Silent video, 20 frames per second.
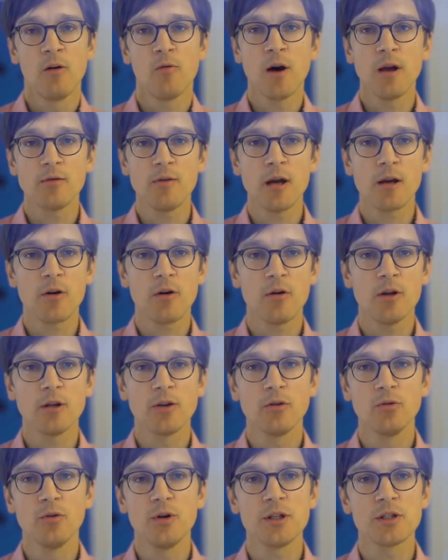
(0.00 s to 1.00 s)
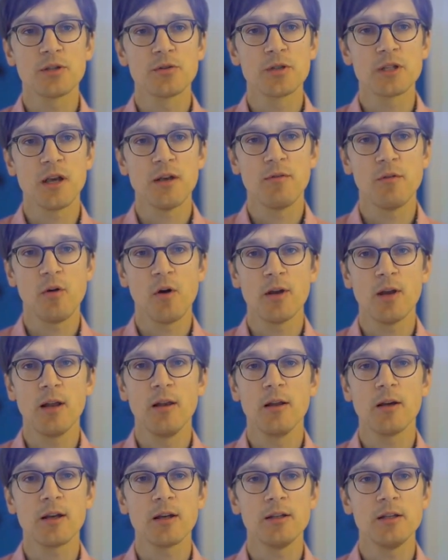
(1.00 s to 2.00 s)
What we are going to do is to say we want to
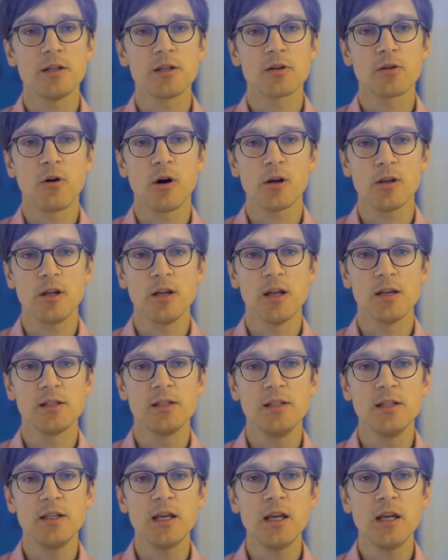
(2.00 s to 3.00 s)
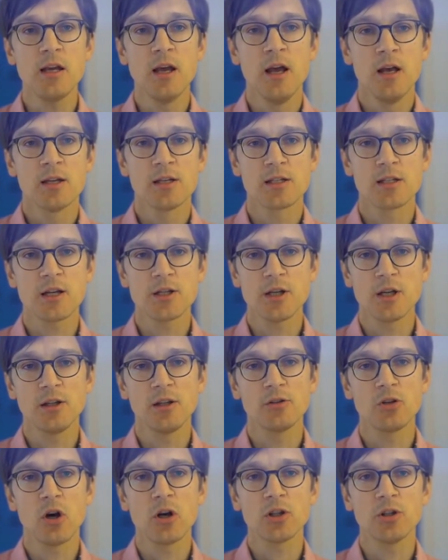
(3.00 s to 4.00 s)
learn this coordinate z such that
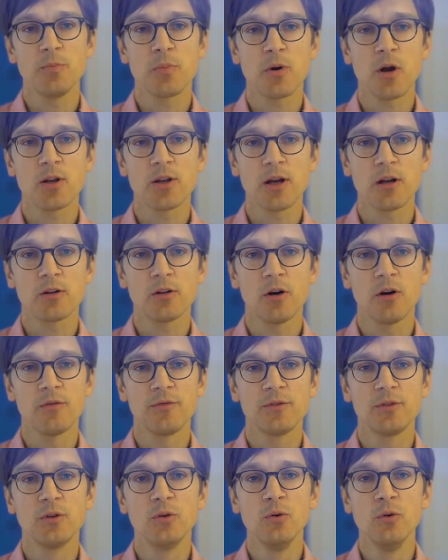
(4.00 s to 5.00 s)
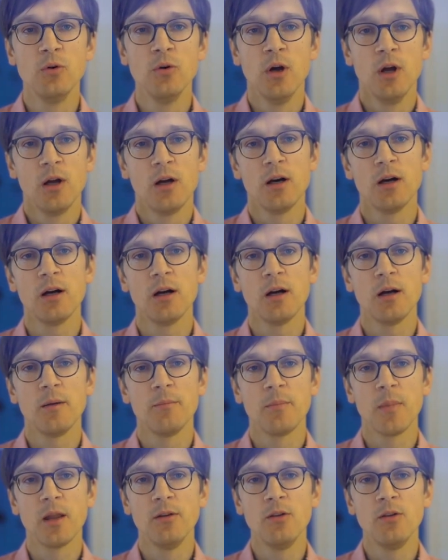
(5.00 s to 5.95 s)
the dot product of two um,